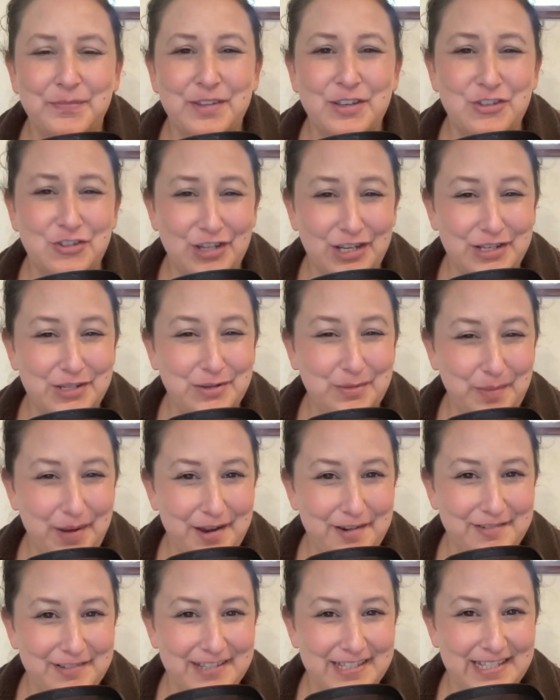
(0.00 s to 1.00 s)
gentle
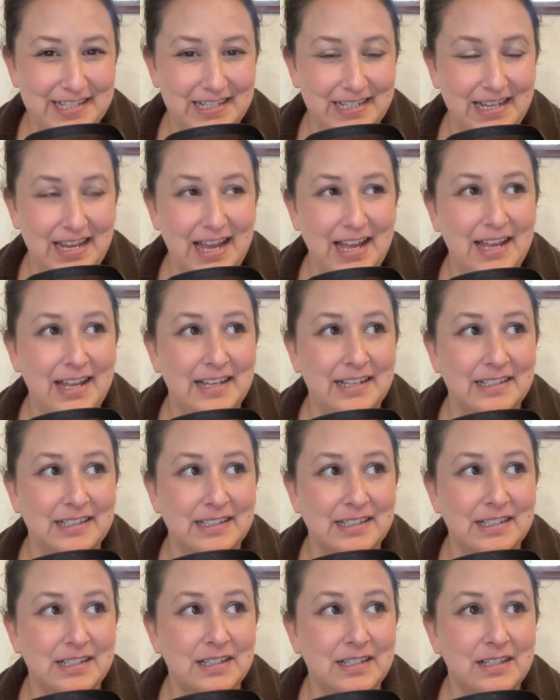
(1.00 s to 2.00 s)
parenting
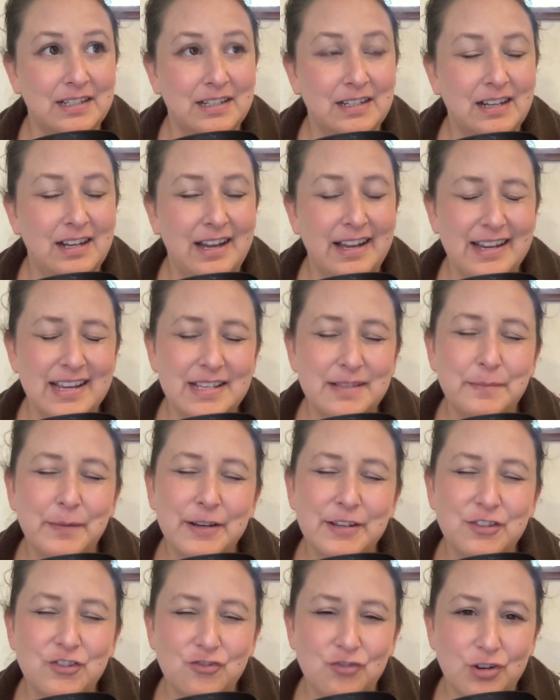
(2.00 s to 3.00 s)
and I guess my
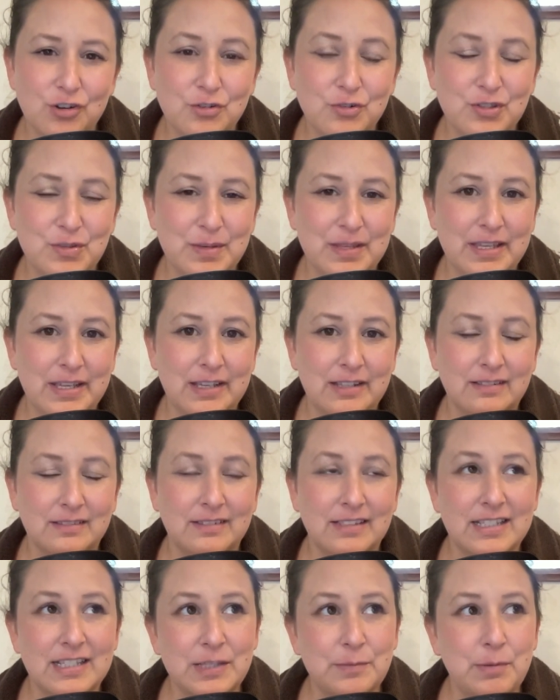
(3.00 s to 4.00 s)
struggles with it.
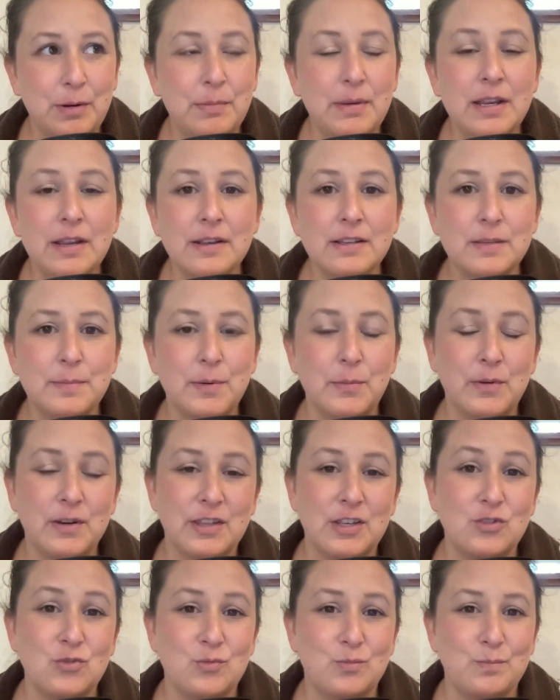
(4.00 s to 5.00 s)
This is probably going to be one of
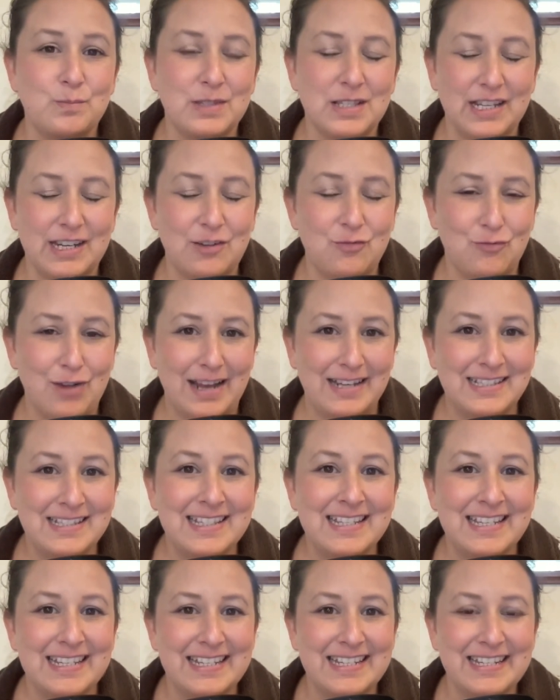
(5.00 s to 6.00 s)
those slightly
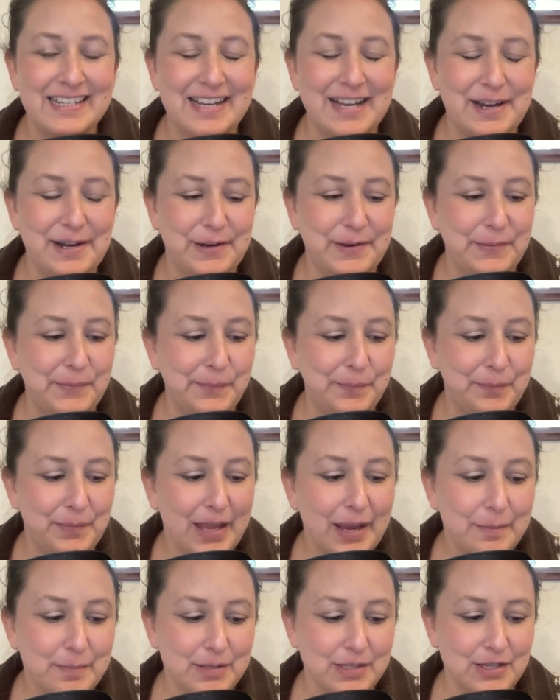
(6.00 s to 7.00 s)
ranty
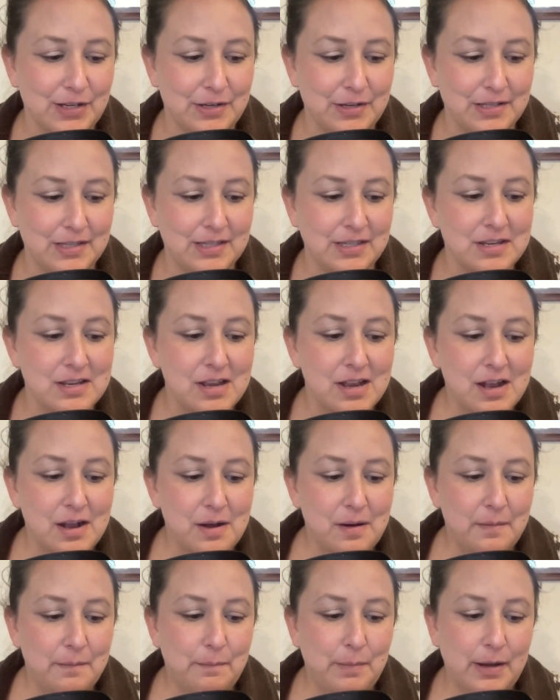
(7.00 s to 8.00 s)
episodes,
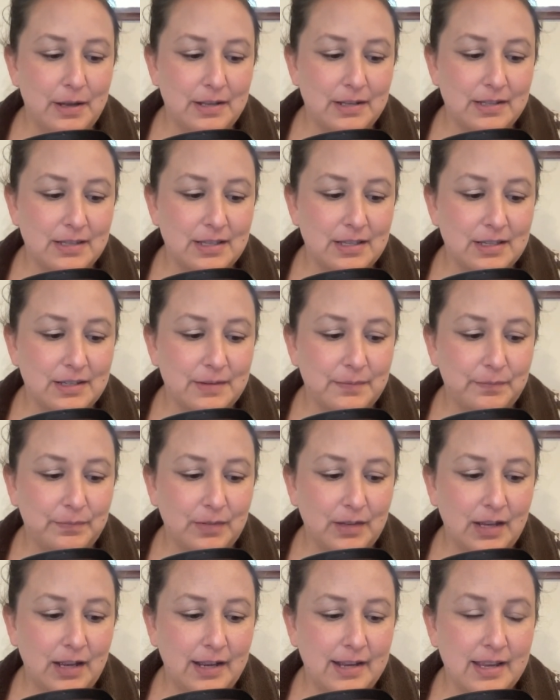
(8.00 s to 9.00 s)
but
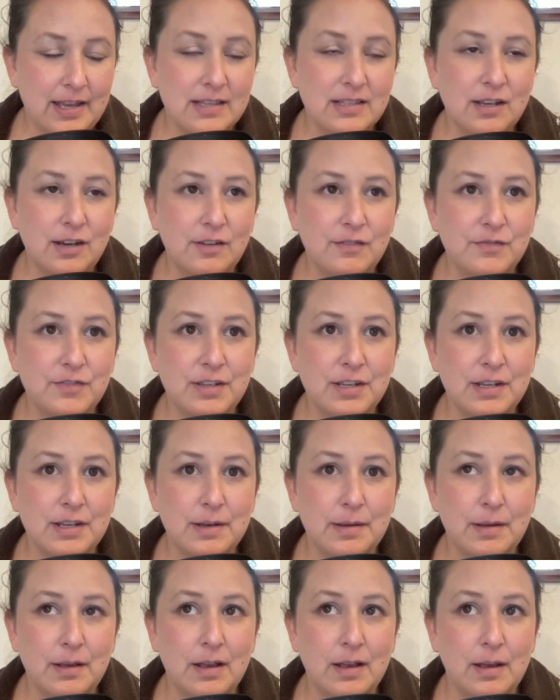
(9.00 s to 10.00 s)
I guess
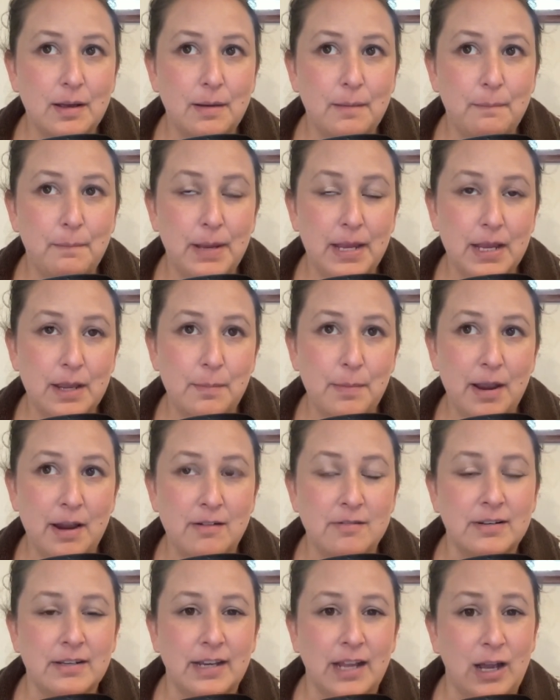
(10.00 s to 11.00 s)
after being a
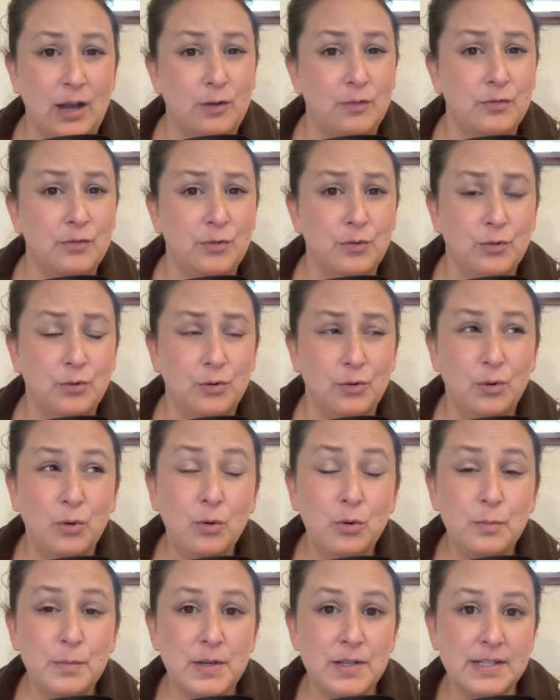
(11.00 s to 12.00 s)
parent now for
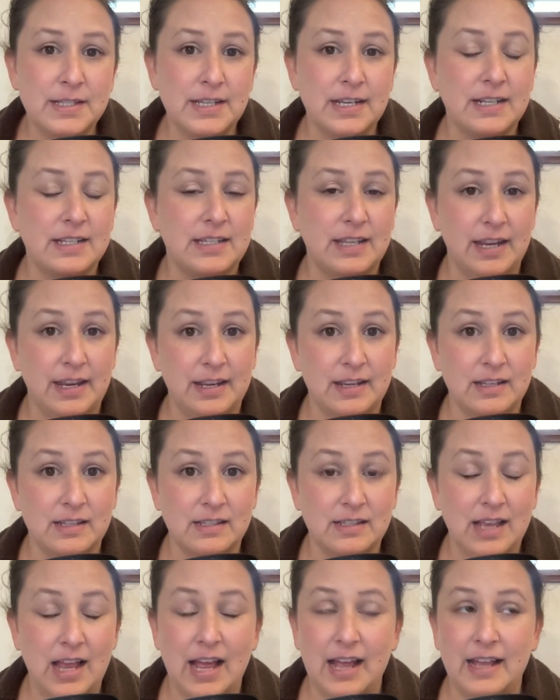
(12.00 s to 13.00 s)
almost 6
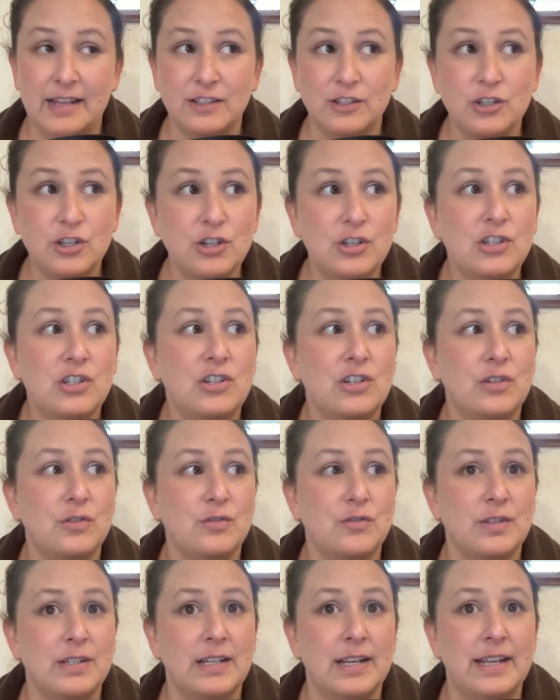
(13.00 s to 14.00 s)
years and 2
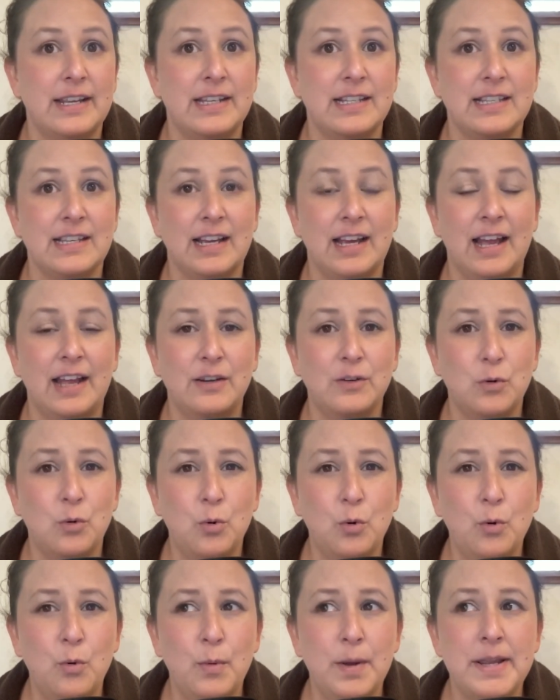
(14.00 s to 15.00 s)
children later and
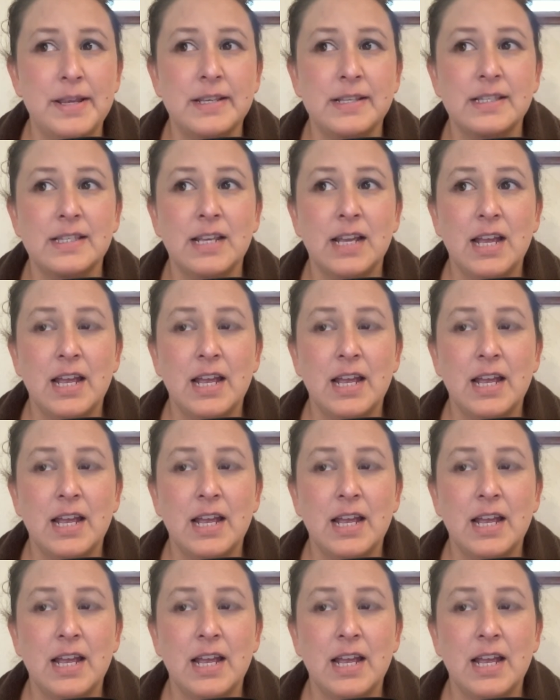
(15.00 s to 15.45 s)
always